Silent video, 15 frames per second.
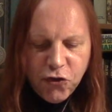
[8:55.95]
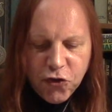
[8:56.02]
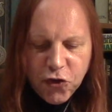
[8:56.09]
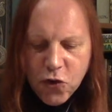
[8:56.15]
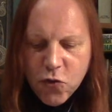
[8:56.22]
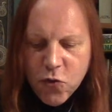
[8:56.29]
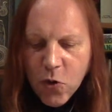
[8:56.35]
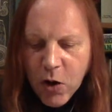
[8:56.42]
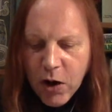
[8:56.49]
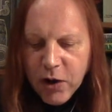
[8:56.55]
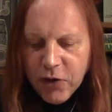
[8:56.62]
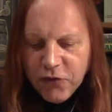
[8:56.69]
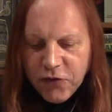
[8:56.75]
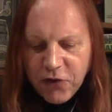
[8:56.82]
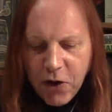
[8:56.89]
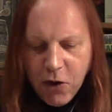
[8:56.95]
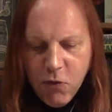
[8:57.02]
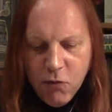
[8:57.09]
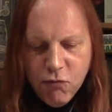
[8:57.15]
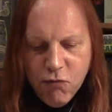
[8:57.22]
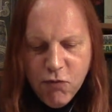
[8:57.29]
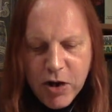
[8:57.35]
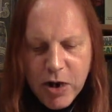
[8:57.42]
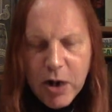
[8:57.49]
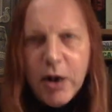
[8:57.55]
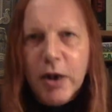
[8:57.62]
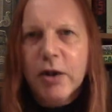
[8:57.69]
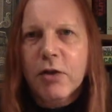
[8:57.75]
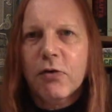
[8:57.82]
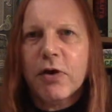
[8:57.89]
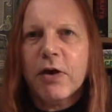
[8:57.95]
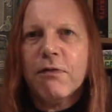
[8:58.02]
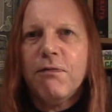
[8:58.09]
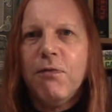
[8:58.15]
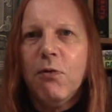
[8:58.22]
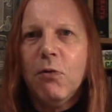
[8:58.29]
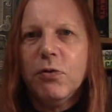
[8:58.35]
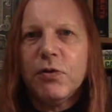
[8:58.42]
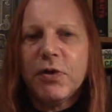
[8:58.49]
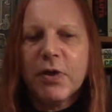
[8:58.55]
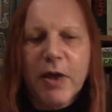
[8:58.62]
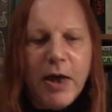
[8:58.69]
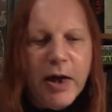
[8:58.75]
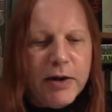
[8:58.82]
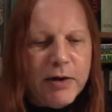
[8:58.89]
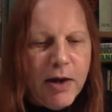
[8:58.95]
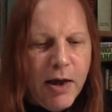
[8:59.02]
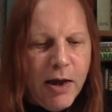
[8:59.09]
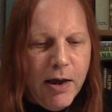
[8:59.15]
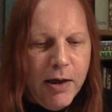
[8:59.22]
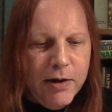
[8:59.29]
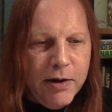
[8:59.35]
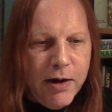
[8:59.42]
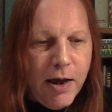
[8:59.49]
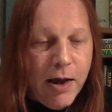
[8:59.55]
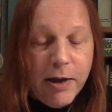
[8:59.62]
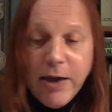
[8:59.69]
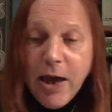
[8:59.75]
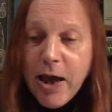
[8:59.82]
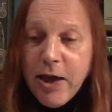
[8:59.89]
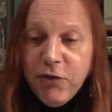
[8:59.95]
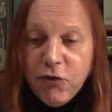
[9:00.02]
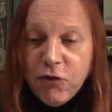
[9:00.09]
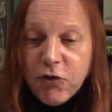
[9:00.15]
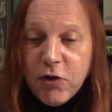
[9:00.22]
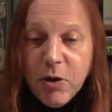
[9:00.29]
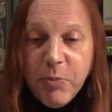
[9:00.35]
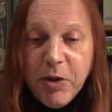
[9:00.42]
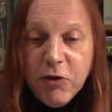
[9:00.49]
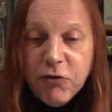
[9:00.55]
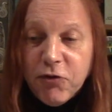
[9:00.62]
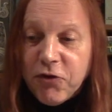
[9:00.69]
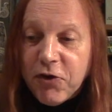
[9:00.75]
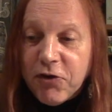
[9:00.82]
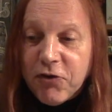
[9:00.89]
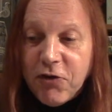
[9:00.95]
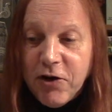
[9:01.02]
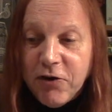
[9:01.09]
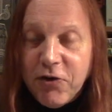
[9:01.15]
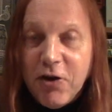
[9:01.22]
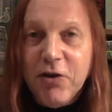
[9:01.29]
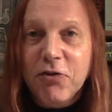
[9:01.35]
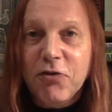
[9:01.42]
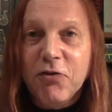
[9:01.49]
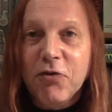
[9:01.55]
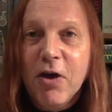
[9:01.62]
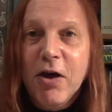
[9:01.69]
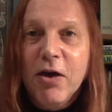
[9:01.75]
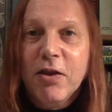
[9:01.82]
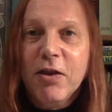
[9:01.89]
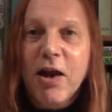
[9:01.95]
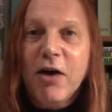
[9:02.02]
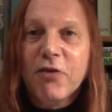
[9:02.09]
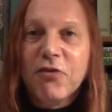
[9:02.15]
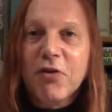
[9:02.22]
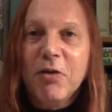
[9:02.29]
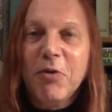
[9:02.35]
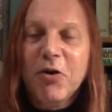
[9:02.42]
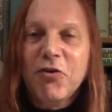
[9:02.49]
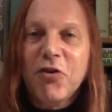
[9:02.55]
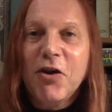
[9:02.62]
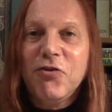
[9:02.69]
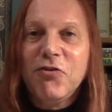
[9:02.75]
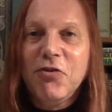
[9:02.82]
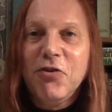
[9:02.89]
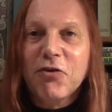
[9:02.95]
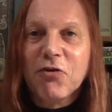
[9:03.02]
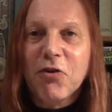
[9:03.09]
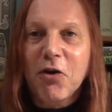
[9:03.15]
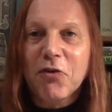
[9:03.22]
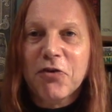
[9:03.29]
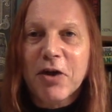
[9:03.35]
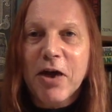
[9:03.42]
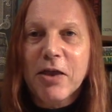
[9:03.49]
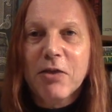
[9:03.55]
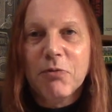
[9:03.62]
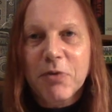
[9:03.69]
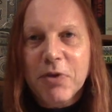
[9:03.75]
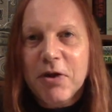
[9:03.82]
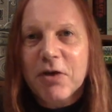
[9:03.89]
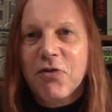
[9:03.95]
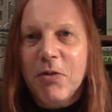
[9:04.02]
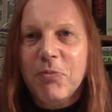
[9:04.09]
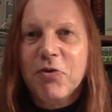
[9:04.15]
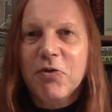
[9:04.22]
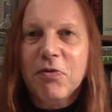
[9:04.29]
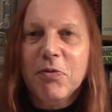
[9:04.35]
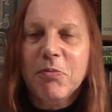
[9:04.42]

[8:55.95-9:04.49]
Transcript: two. So really looking forward to that, and uh, yeah, this is going to be interesting, because like I say, this is the last time I tasted this lot together, with the exception of